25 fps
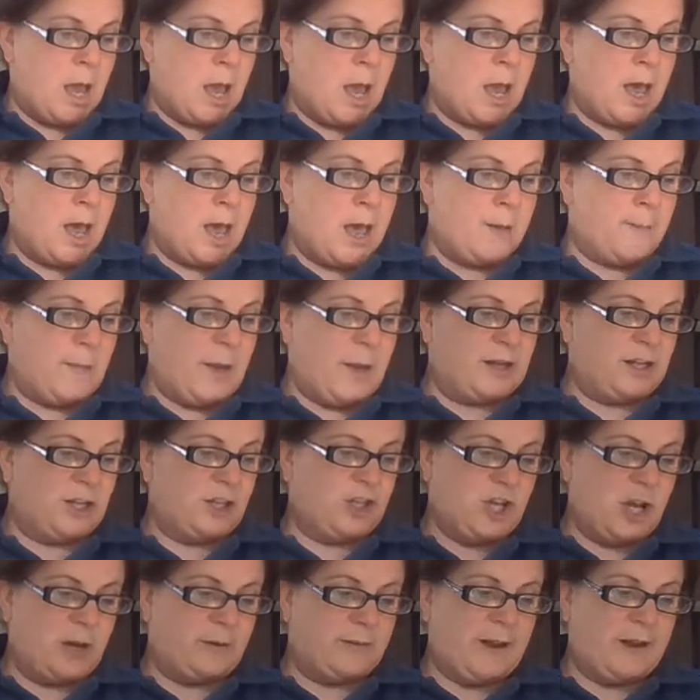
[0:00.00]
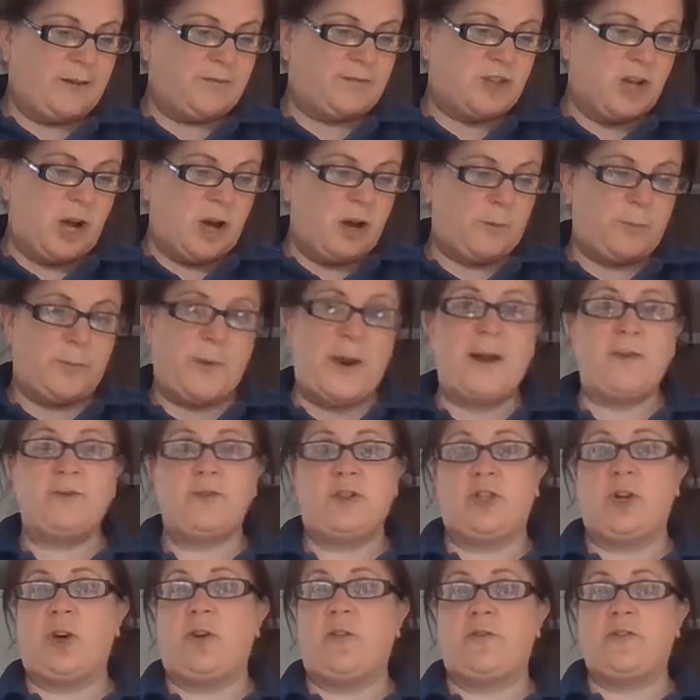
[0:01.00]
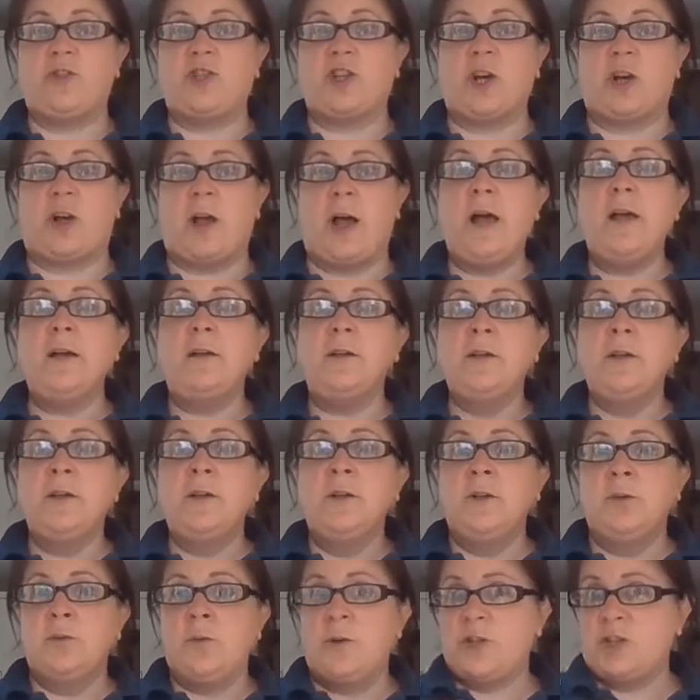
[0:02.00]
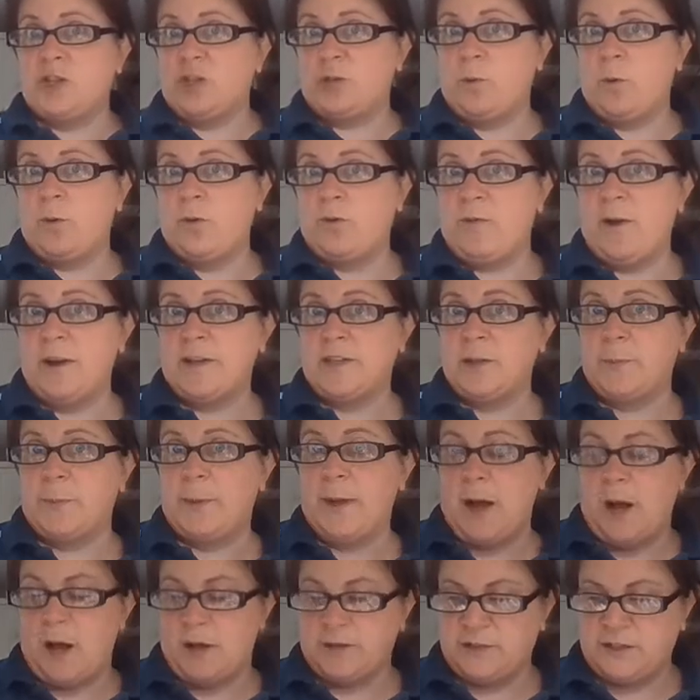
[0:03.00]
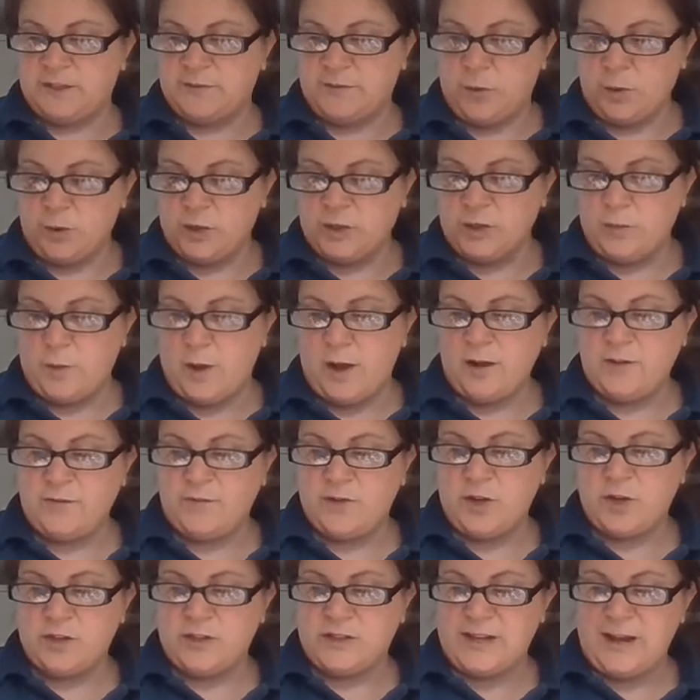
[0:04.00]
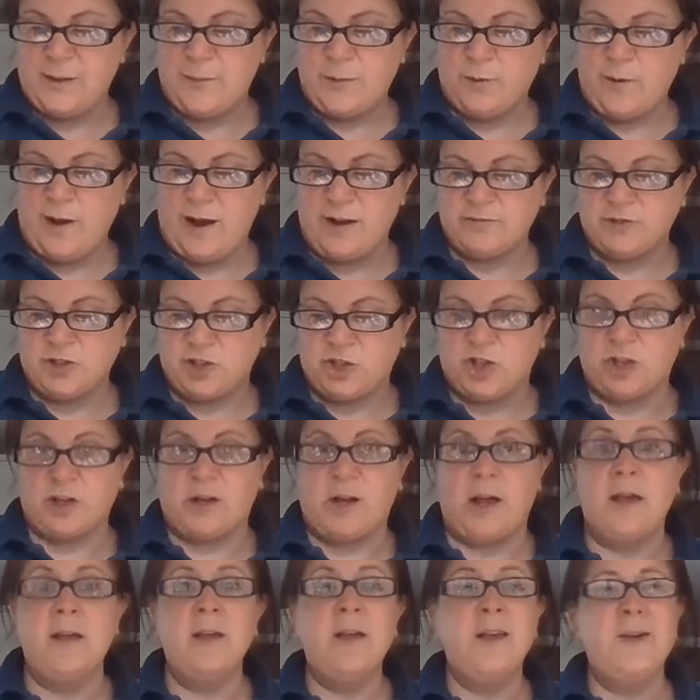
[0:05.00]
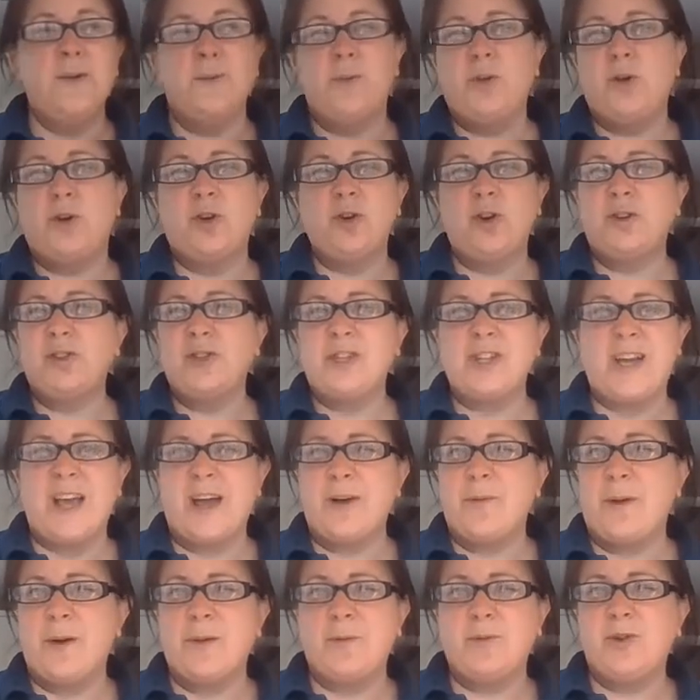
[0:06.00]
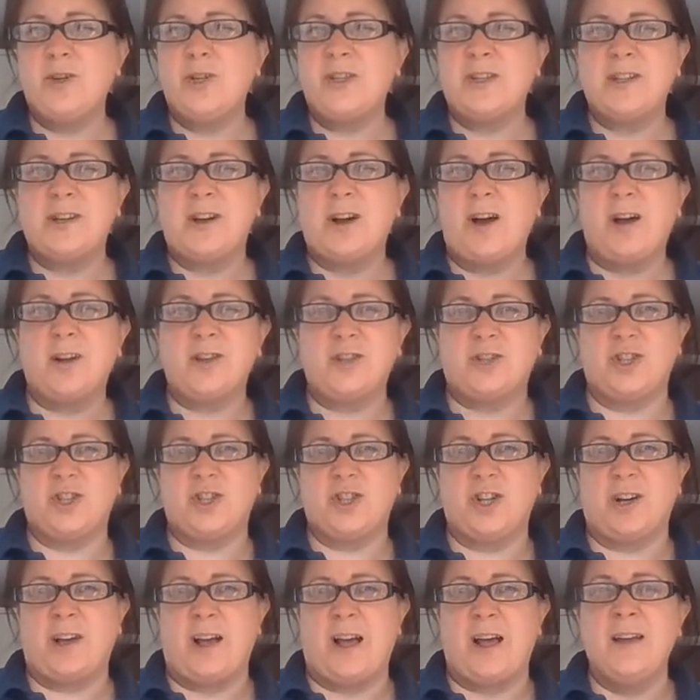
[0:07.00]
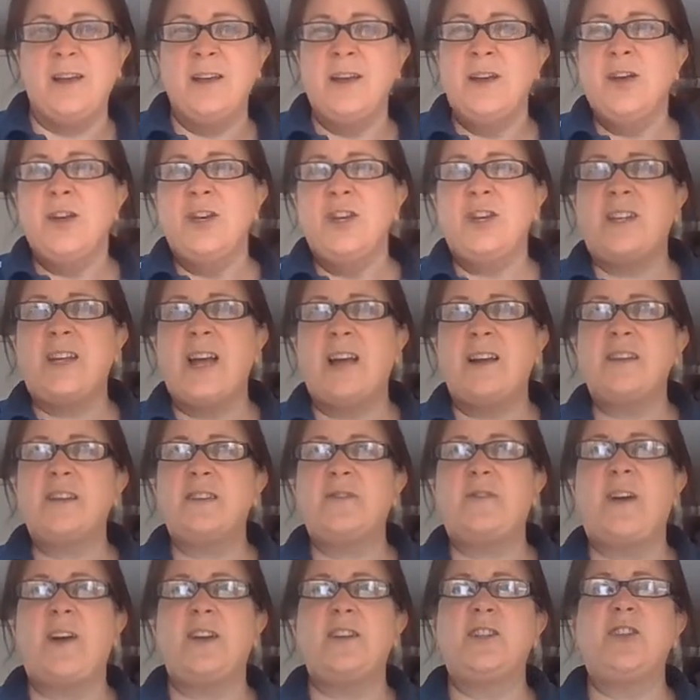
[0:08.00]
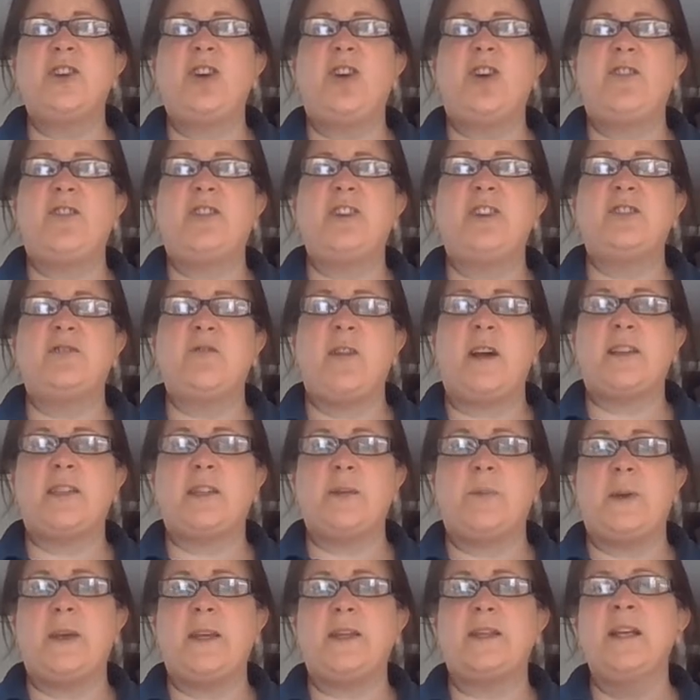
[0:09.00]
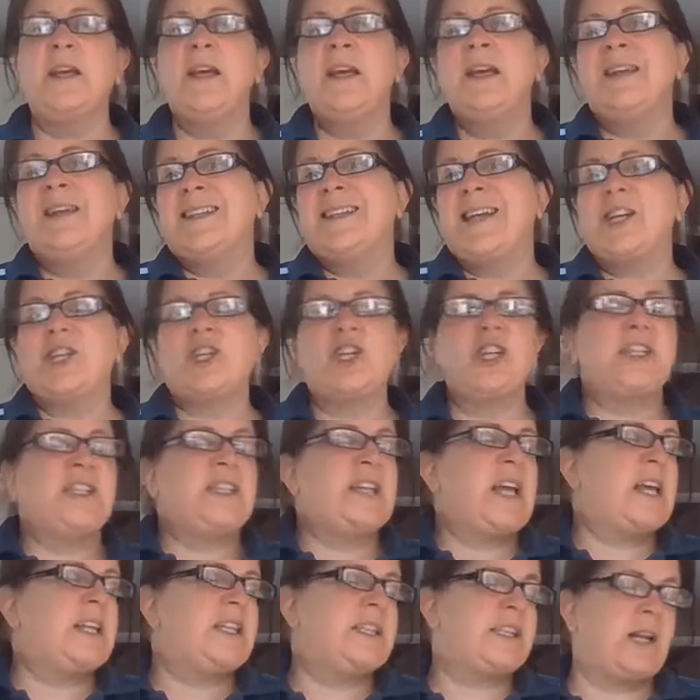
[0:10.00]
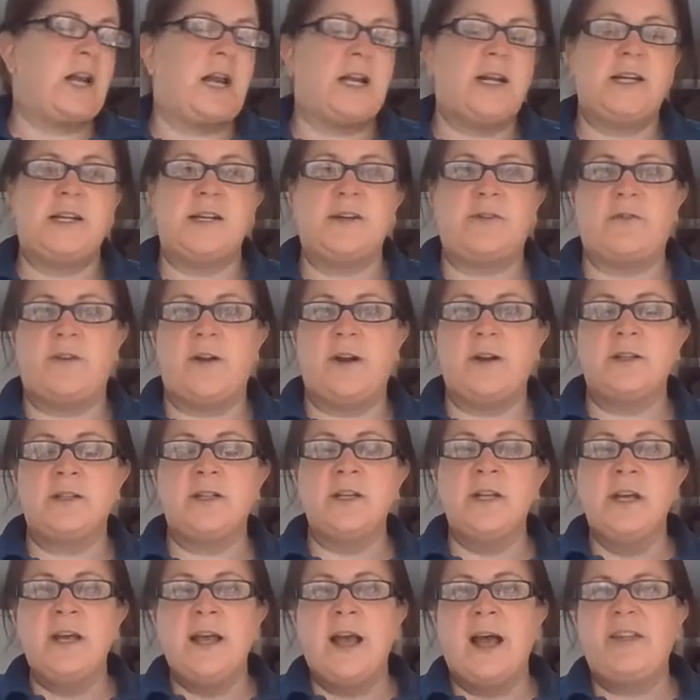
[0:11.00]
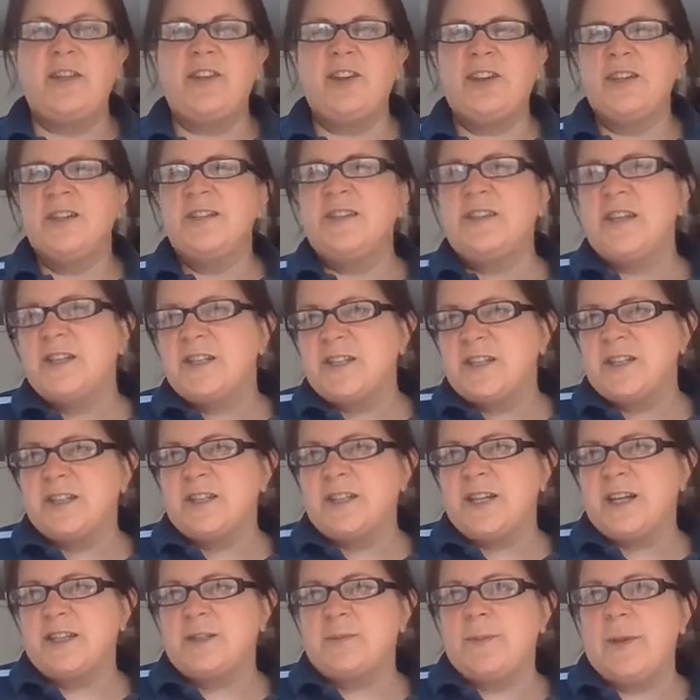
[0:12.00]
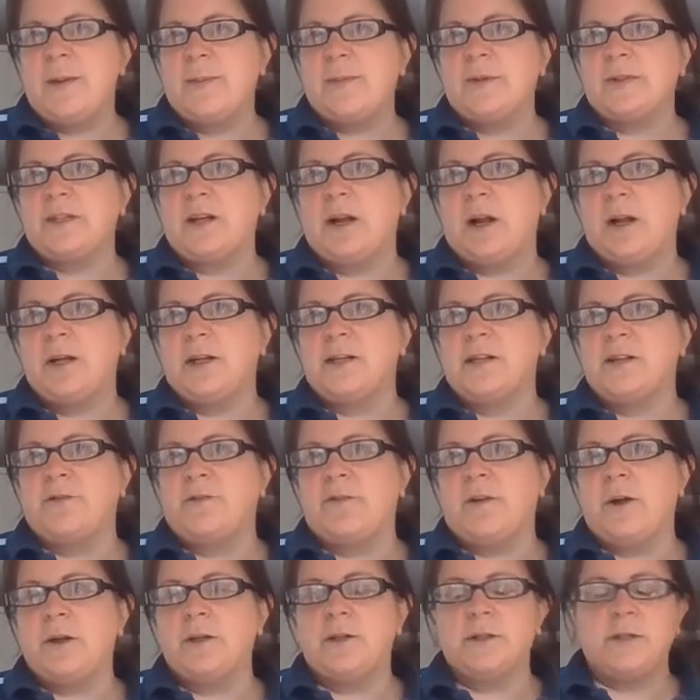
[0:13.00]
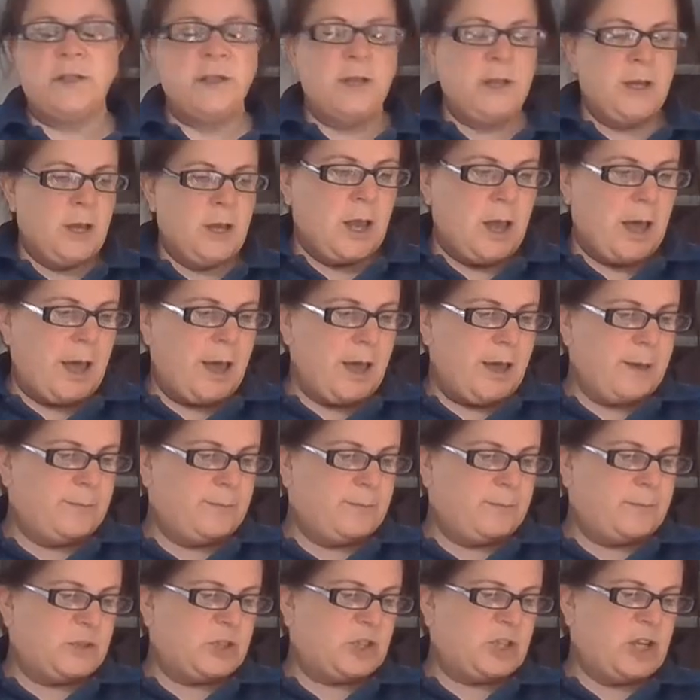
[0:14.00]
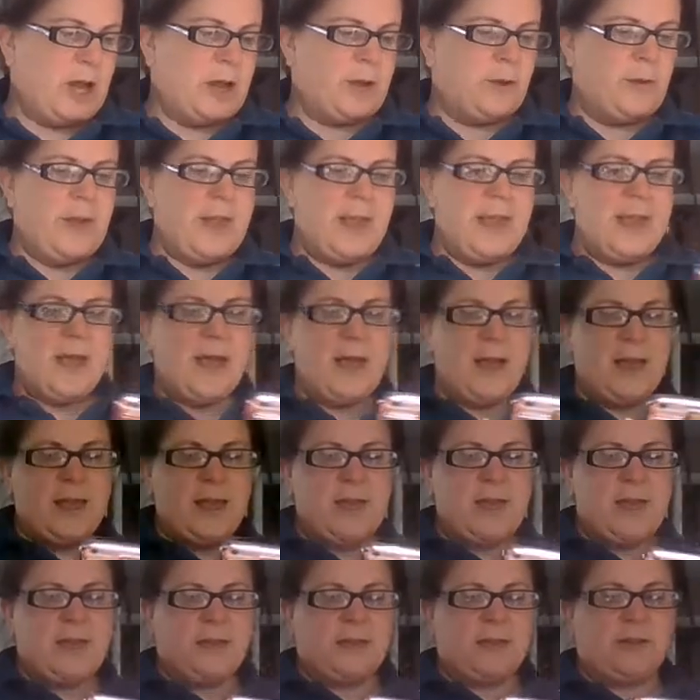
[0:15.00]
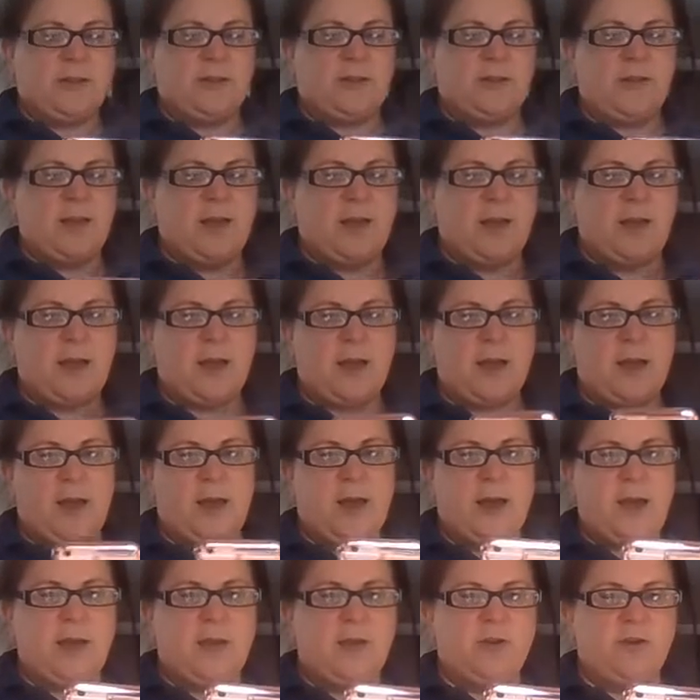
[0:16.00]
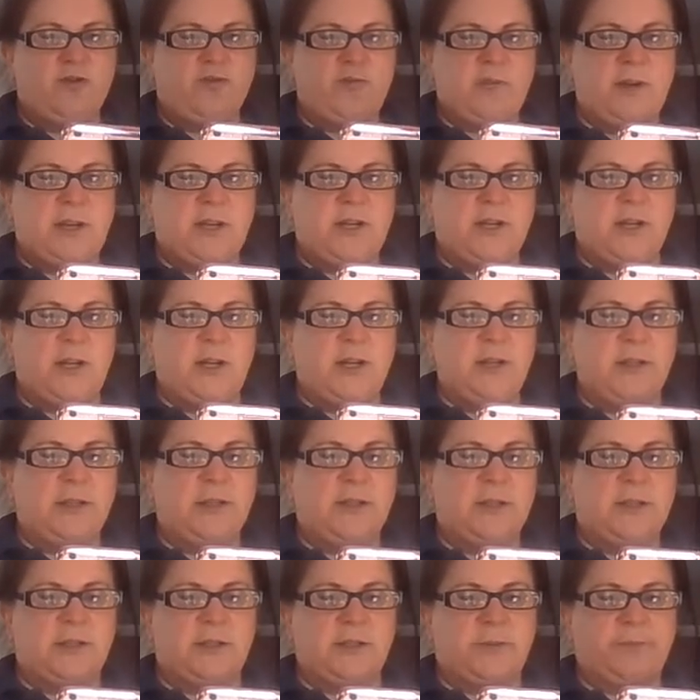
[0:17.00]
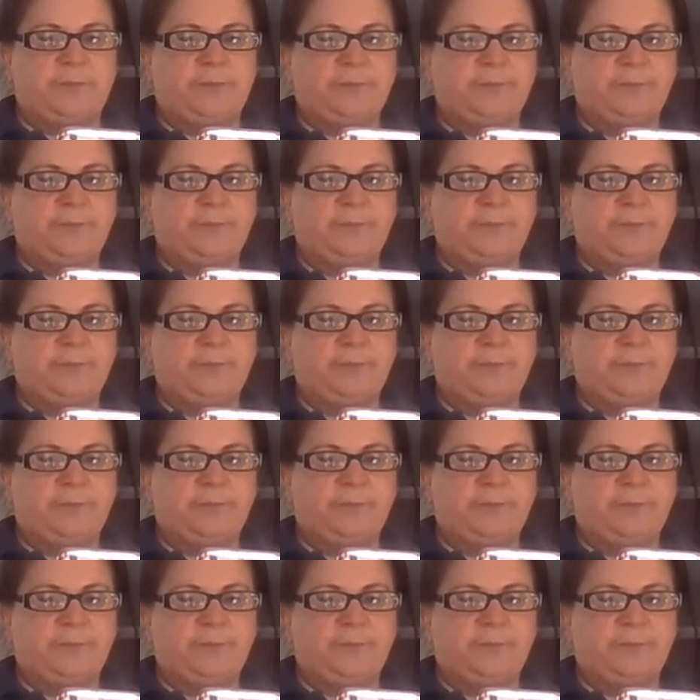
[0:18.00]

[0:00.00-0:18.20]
Um, and I don't have dark brown soft sugar, which is what the recipe asks for. So I've used Demerara sugar, but you could also get away with using caster sugar. You tend to find a lot of these recipes just taste slightly different, and the consistency is maybe slightly different. Um, so here is the uh, ingredients.